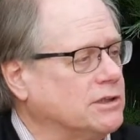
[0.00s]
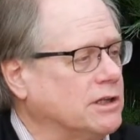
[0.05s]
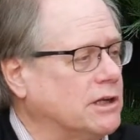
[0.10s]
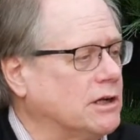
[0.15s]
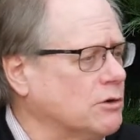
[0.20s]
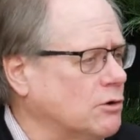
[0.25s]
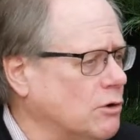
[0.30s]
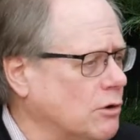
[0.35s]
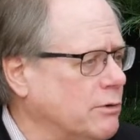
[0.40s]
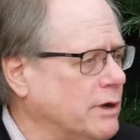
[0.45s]
Then
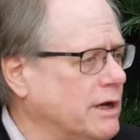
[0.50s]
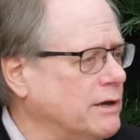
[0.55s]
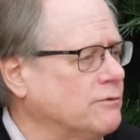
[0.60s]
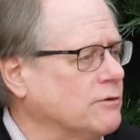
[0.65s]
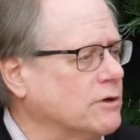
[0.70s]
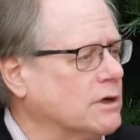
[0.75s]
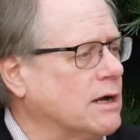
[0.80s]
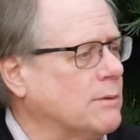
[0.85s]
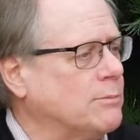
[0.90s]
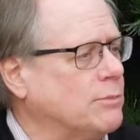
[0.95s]
I'll go away
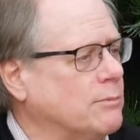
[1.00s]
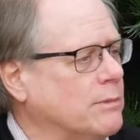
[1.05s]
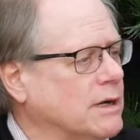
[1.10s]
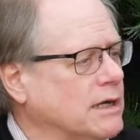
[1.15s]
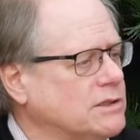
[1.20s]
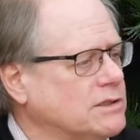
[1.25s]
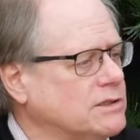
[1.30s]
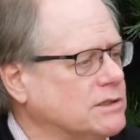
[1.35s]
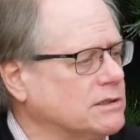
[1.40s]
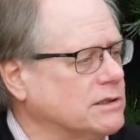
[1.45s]
for a couple
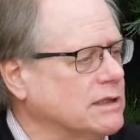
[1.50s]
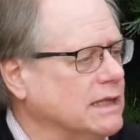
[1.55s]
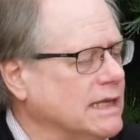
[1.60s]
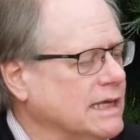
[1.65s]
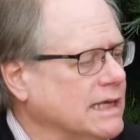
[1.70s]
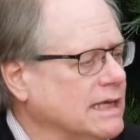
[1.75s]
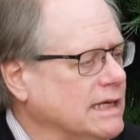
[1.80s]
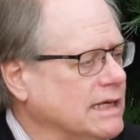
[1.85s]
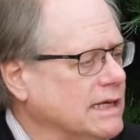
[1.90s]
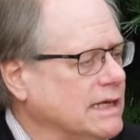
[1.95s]
months
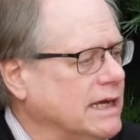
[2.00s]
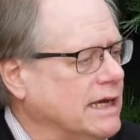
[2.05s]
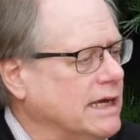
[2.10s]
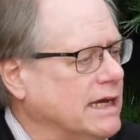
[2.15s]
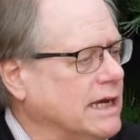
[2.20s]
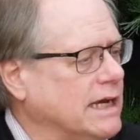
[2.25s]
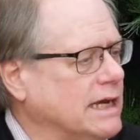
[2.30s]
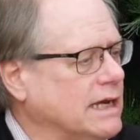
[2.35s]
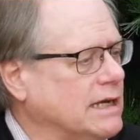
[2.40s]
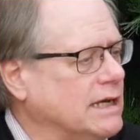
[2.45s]

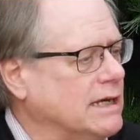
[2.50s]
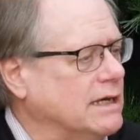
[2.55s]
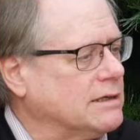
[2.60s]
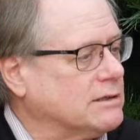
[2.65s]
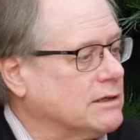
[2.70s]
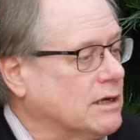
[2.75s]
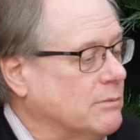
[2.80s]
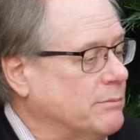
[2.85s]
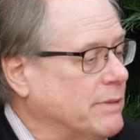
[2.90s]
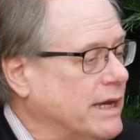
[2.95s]

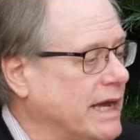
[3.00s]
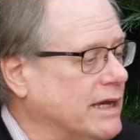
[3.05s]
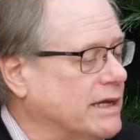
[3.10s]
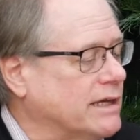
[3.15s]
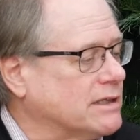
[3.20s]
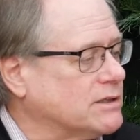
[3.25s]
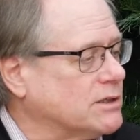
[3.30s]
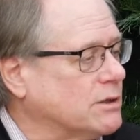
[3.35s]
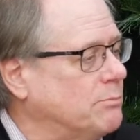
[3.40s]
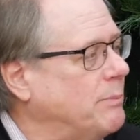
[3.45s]
and come back
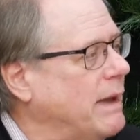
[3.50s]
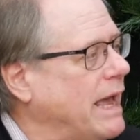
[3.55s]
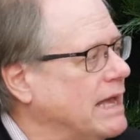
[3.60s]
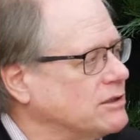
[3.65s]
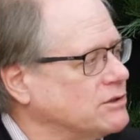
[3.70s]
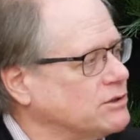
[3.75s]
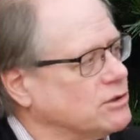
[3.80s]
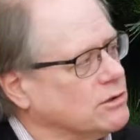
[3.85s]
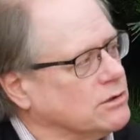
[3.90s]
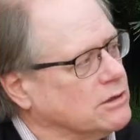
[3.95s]
as a
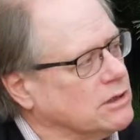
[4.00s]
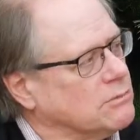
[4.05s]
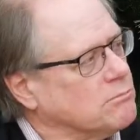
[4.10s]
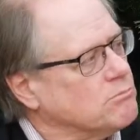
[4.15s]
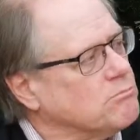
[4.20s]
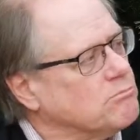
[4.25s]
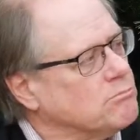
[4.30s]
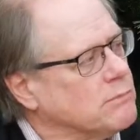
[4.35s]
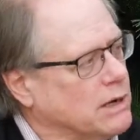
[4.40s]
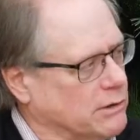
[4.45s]
pastor
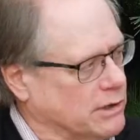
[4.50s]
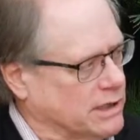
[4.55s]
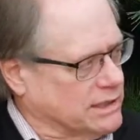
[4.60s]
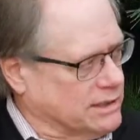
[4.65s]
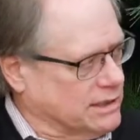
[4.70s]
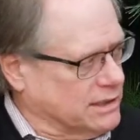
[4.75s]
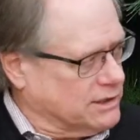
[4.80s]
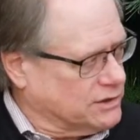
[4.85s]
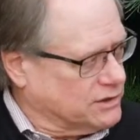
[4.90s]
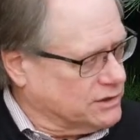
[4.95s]

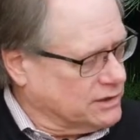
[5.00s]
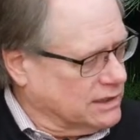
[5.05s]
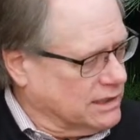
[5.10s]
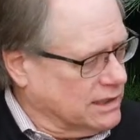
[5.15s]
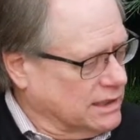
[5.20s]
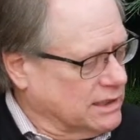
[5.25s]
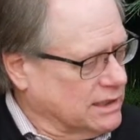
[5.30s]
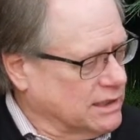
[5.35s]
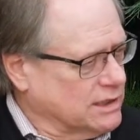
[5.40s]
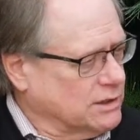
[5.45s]
emeritus,
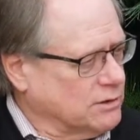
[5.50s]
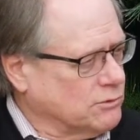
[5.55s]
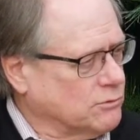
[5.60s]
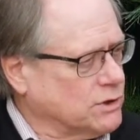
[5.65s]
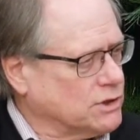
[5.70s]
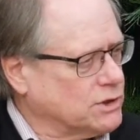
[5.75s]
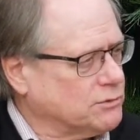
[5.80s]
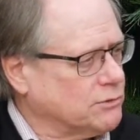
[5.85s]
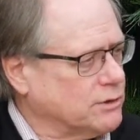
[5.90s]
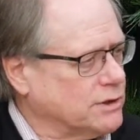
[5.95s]

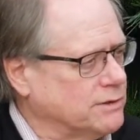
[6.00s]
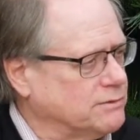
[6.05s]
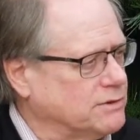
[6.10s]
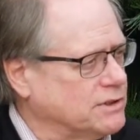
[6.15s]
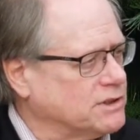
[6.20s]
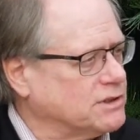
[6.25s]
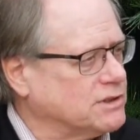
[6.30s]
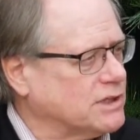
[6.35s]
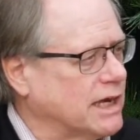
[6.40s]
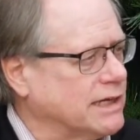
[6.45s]
which we've
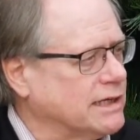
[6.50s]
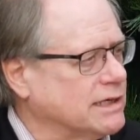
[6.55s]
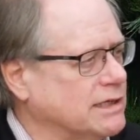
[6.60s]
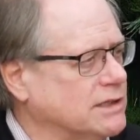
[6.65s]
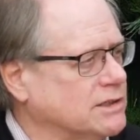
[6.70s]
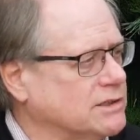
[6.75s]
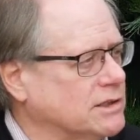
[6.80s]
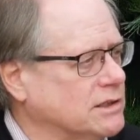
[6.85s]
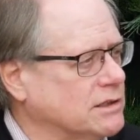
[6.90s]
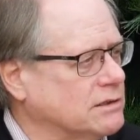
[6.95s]
decided
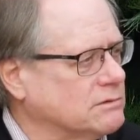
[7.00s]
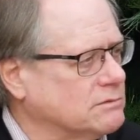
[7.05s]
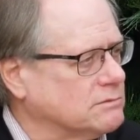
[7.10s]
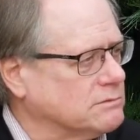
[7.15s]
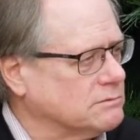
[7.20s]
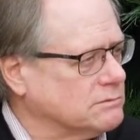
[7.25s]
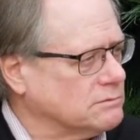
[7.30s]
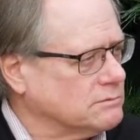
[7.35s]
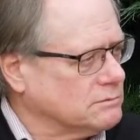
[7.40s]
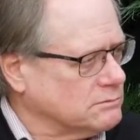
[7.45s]
is a
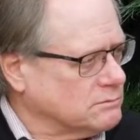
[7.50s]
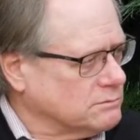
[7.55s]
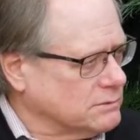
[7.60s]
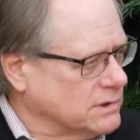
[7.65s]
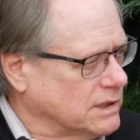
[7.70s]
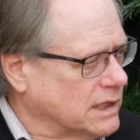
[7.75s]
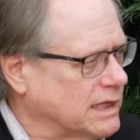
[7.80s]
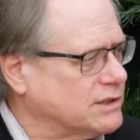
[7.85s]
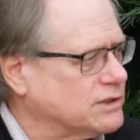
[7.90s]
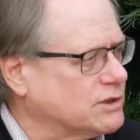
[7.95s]

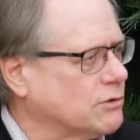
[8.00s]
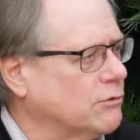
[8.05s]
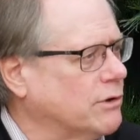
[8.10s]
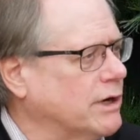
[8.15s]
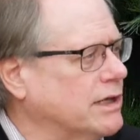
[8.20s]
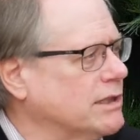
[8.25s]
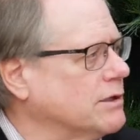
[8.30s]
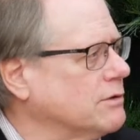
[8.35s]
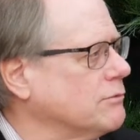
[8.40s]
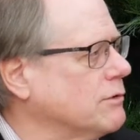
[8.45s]
nicer
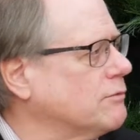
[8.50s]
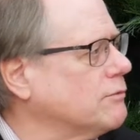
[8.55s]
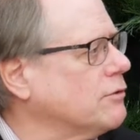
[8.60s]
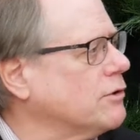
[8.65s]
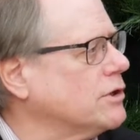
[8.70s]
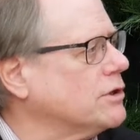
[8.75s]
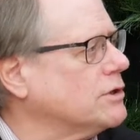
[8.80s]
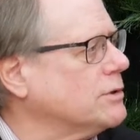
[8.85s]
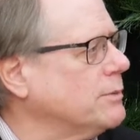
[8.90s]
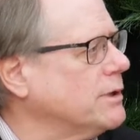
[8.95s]
way than
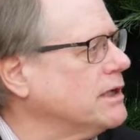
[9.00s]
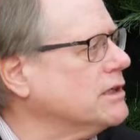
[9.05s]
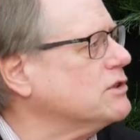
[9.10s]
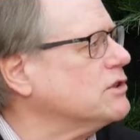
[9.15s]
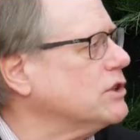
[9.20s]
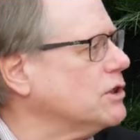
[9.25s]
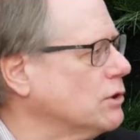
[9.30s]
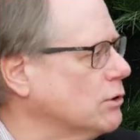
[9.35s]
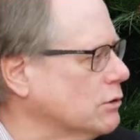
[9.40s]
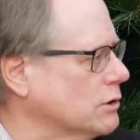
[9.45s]
referring to me as
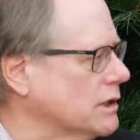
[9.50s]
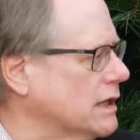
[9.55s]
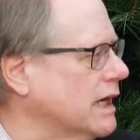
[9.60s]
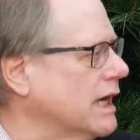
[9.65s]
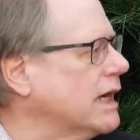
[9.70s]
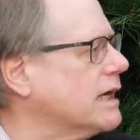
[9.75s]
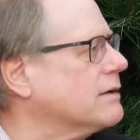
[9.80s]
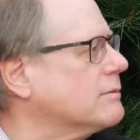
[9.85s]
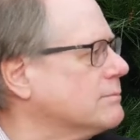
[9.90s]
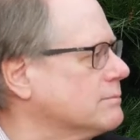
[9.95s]
the old
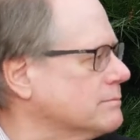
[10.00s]
guy.